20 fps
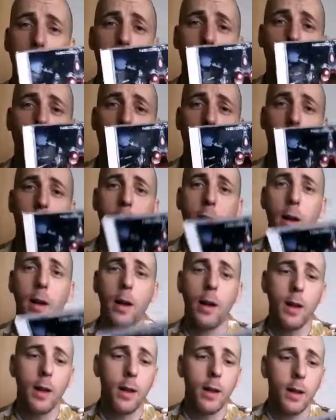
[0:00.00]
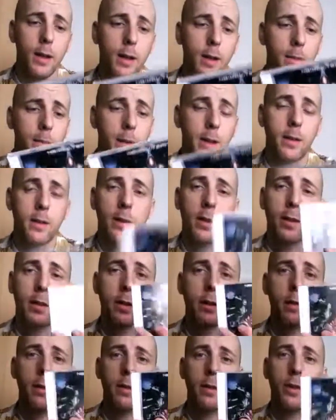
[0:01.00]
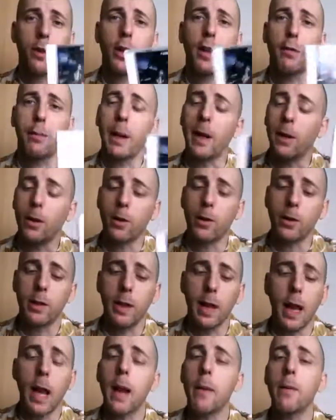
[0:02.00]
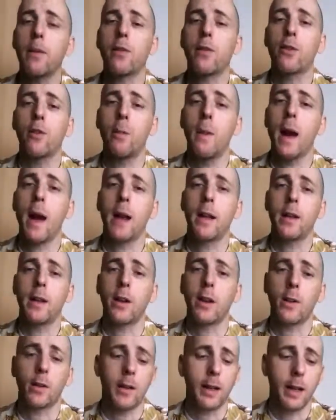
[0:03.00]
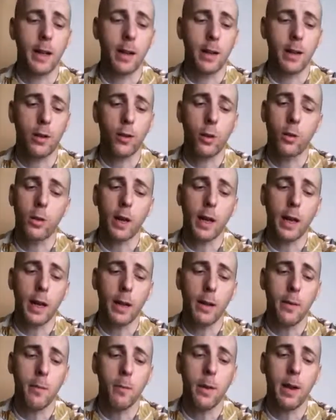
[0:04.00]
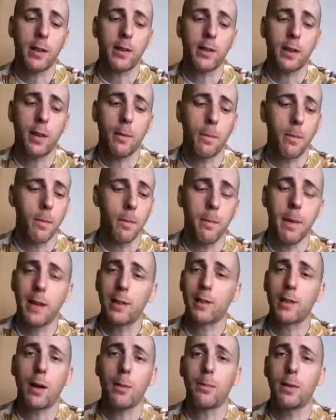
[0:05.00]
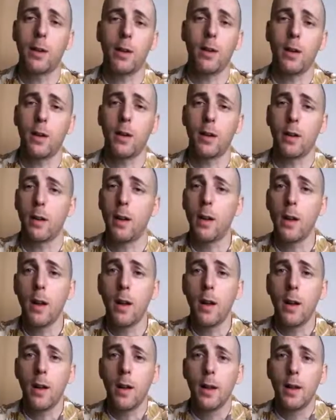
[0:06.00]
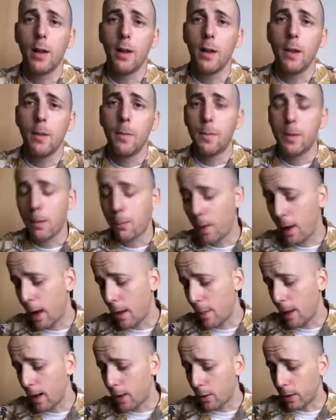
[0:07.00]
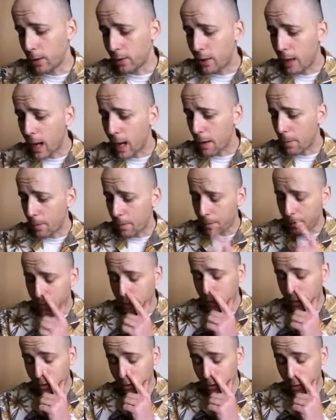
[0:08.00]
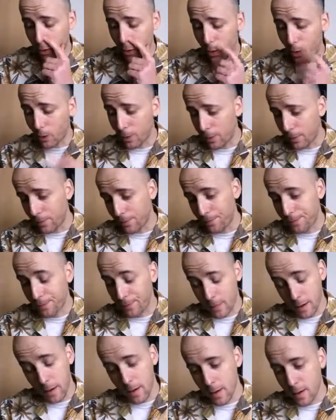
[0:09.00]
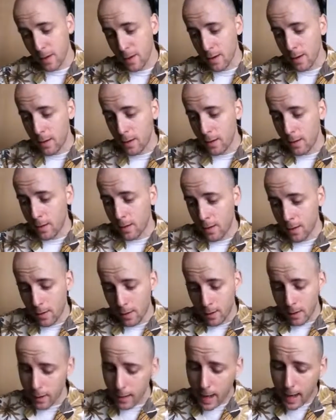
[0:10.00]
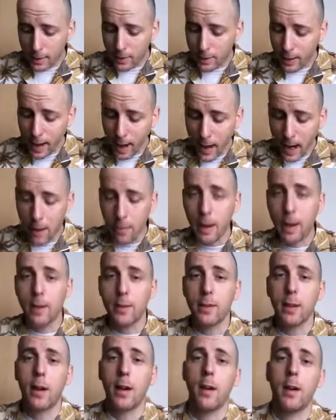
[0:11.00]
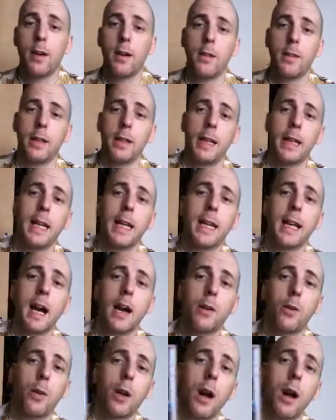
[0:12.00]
Could have been a good game. It's too bad. They totally messed up the playability on this game. So next game is Ikaruga, which is